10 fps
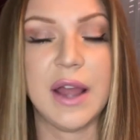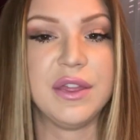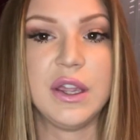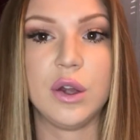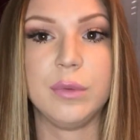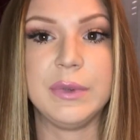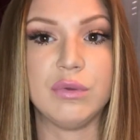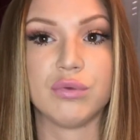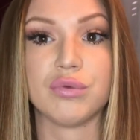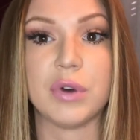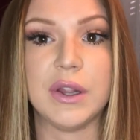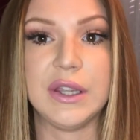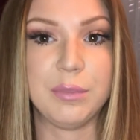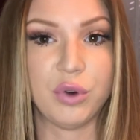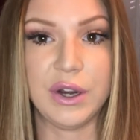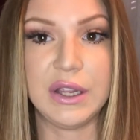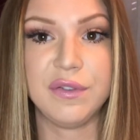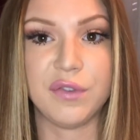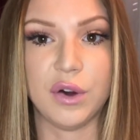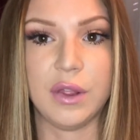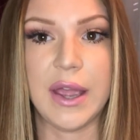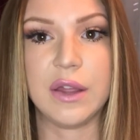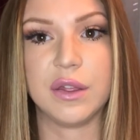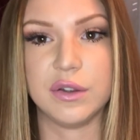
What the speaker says: I think it'll be really pretty for like